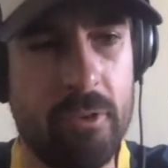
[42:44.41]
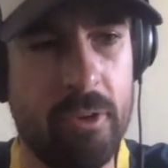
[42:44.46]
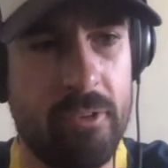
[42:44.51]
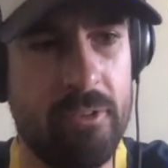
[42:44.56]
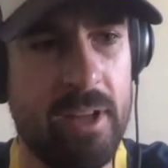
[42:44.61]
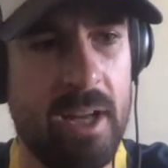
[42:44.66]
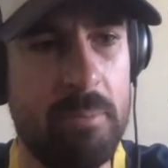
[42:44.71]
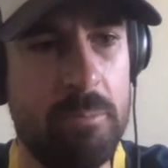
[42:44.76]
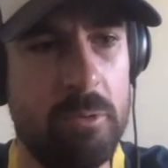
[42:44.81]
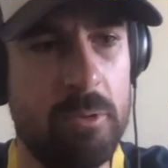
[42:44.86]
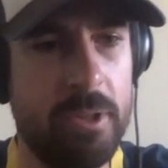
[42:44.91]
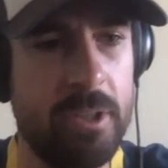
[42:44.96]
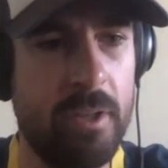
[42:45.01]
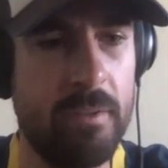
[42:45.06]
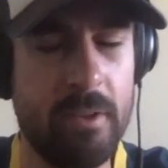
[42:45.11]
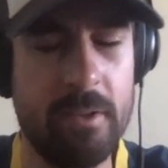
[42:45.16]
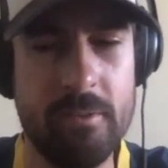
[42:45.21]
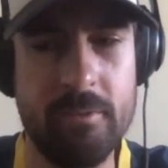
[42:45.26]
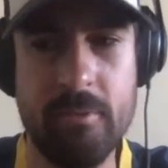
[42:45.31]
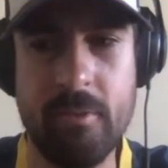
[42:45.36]
For example,
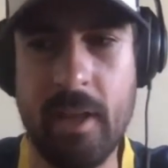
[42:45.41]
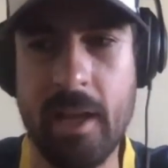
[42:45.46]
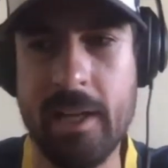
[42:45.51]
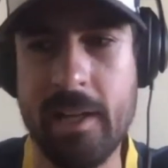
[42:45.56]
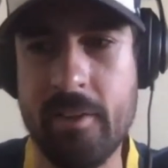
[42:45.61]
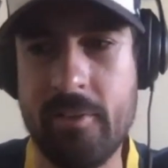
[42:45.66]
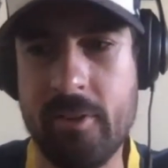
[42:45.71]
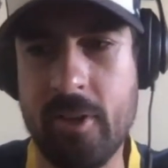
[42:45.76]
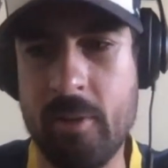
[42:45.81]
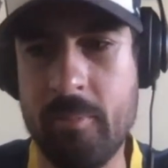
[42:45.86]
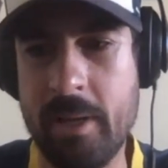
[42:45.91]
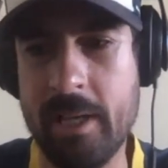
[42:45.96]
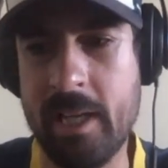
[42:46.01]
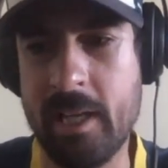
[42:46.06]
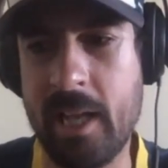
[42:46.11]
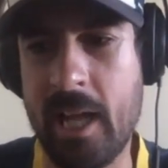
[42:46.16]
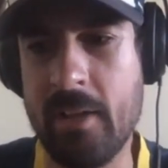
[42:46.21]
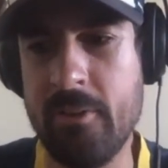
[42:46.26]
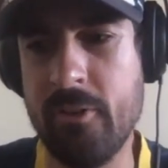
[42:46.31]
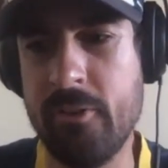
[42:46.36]
you know the ASO
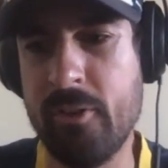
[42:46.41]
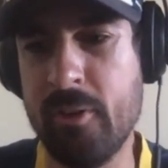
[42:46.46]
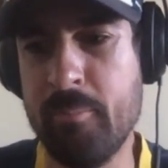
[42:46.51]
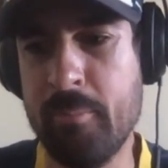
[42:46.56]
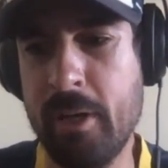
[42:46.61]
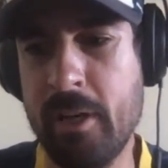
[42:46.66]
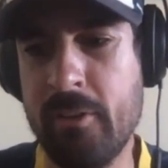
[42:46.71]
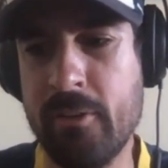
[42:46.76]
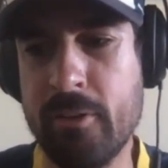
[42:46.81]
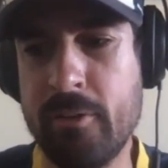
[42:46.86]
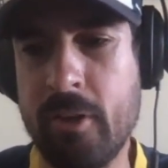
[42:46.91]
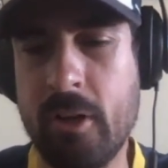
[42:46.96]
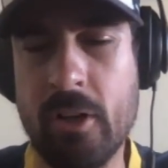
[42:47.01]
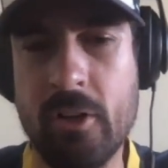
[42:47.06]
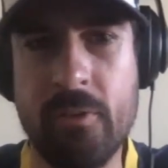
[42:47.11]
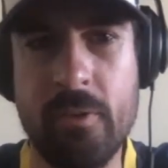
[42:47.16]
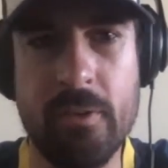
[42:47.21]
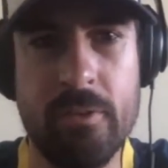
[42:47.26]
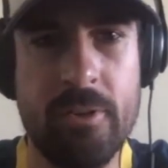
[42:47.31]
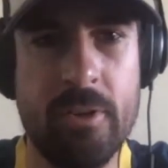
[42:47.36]
making hundreds and millions of
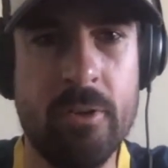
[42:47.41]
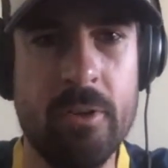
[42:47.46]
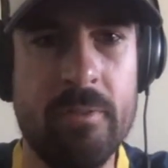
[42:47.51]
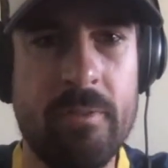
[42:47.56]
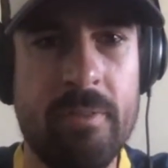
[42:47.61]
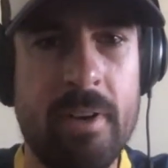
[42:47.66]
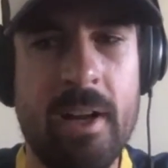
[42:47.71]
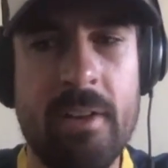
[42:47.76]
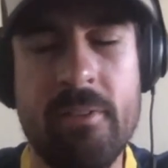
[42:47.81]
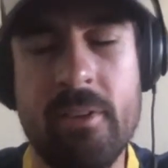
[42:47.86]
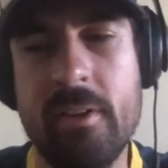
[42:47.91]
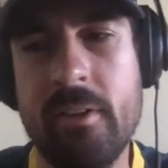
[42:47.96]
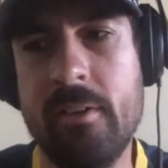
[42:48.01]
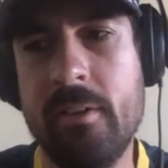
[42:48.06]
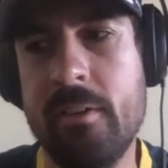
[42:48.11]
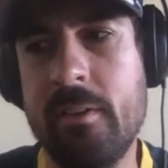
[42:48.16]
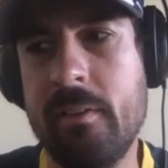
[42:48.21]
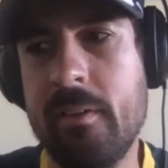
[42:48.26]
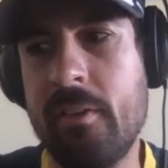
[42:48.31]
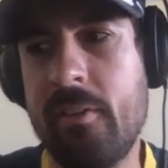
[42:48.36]
dollars for the Tour de France,
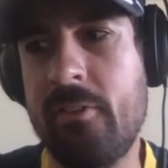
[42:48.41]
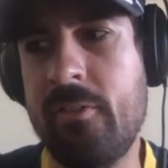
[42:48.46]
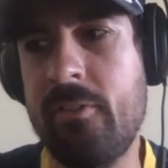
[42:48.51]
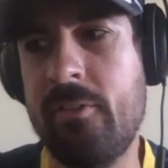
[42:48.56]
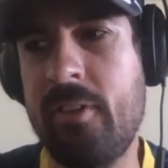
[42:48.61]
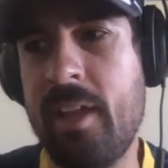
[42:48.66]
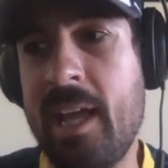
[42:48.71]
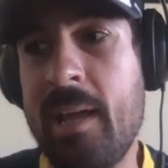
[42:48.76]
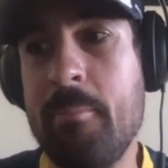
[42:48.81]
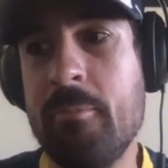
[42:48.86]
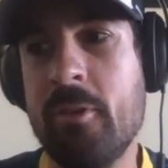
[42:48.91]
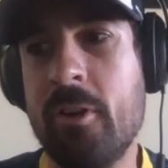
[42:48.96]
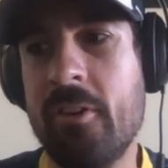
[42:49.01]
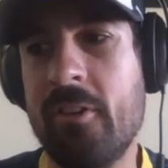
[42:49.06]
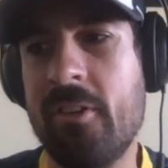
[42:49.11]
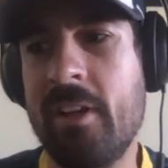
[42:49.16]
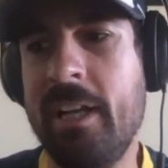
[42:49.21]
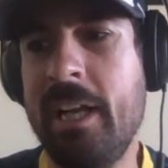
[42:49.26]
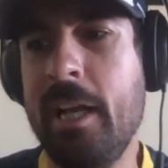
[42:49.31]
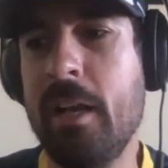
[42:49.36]
and the team's
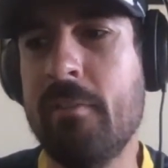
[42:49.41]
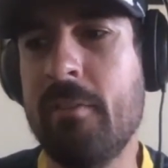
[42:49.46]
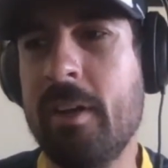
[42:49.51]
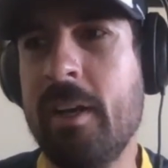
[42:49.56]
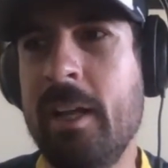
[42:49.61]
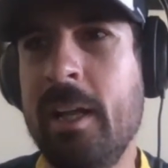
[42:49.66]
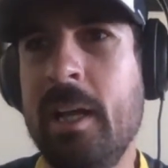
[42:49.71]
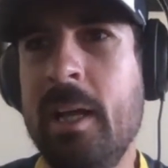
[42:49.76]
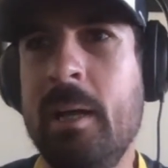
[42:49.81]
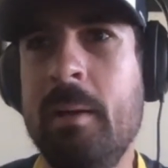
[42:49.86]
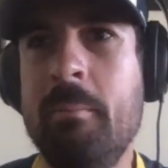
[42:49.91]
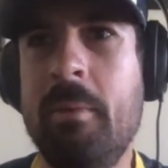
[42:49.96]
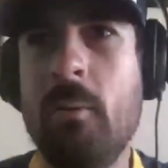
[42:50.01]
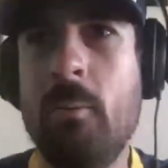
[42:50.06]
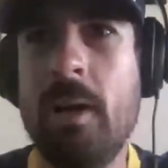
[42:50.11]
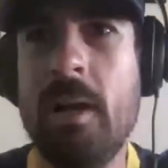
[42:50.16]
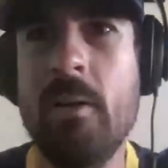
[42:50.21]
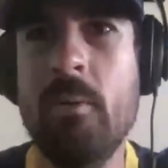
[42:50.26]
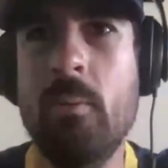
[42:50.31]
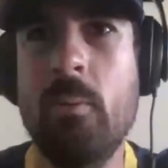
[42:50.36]
not seen any of it.
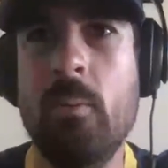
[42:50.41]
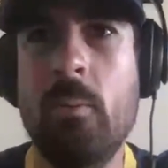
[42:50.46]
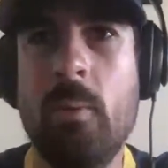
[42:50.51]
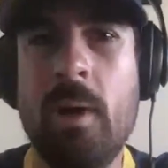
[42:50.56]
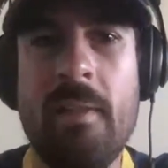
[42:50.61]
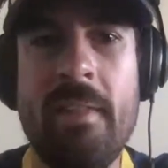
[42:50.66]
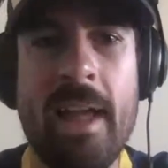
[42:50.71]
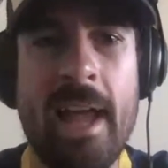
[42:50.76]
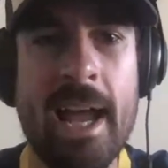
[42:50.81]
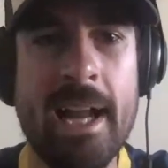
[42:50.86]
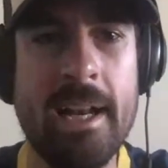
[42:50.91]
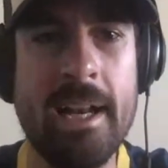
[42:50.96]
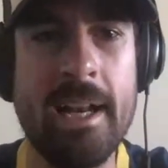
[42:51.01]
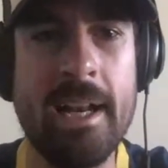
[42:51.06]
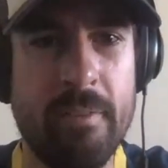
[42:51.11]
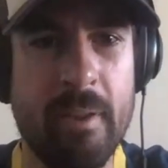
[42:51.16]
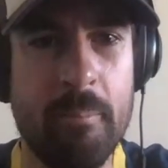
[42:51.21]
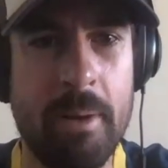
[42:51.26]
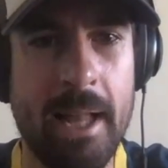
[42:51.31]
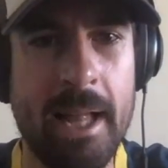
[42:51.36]
But we're we're the
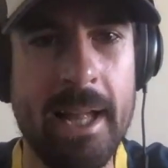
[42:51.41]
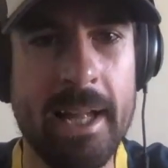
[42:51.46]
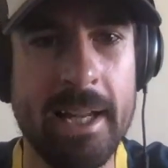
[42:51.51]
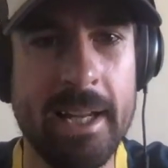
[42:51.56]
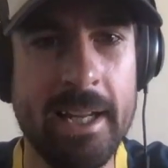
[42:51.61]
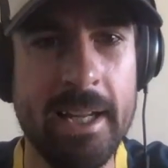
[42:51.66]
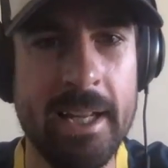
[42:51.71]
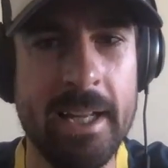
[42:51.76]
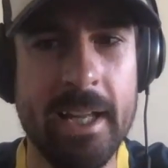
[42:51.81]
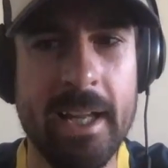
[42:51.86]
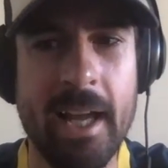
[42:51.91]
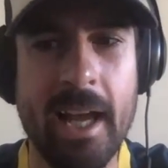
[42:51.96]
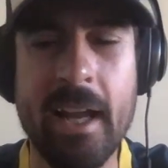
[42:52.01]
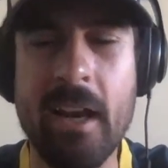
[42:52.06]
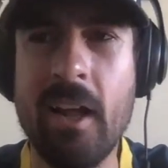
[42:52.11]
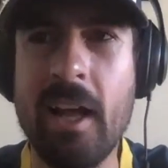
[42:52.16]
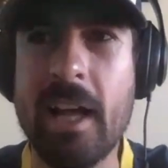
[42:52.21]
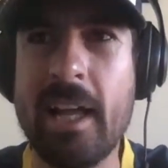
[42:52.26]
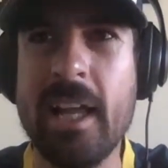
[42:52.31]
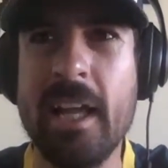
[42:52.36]
actors in the play,
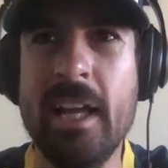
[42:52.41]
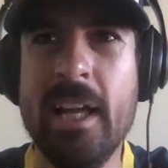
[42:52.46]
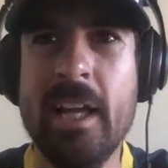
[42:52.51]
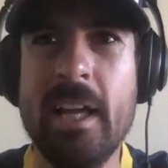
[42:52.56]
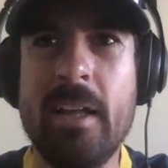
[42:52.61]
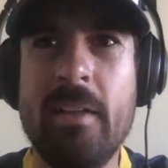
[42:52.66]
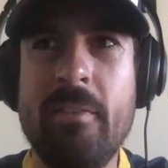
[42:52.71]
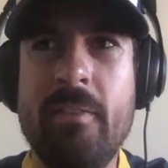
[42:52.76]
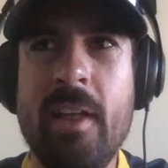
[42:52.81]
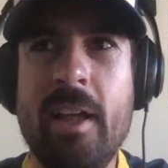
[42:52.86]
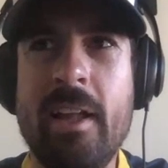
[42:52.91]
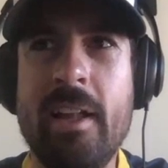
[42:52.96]
and like yeah.